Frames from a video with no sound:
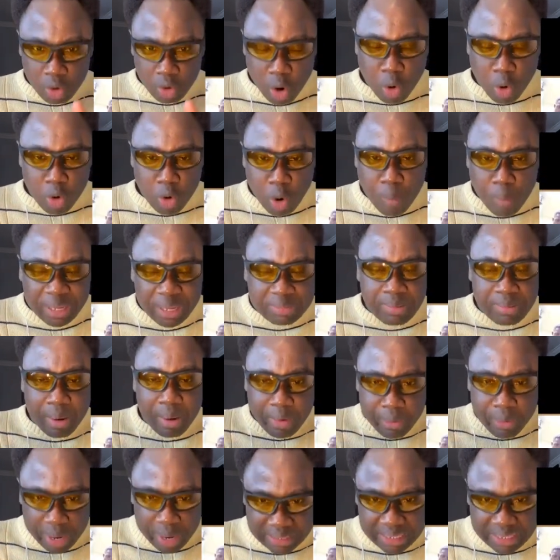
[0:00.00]
Obey my
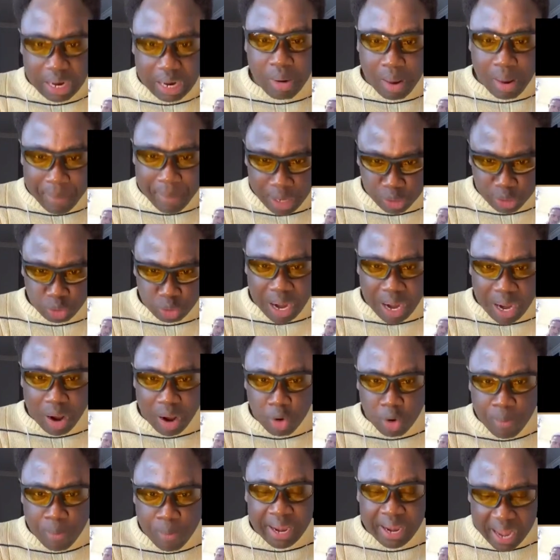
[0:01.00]
request, and our Bassona,
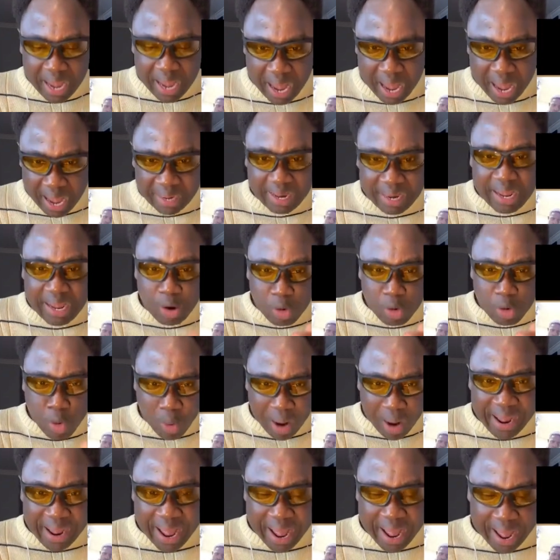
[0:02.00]
I can't
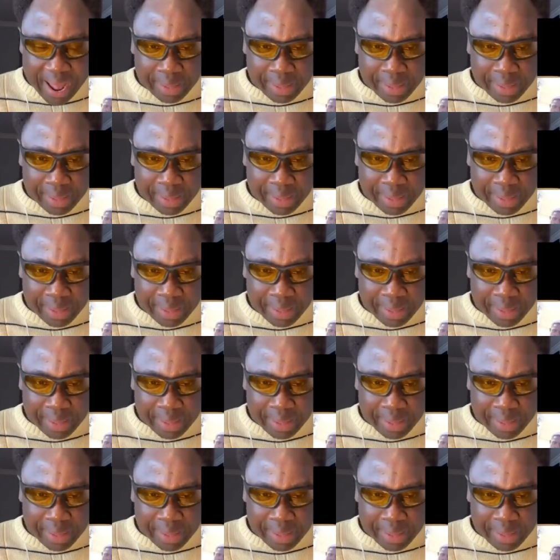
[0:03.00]
inquire.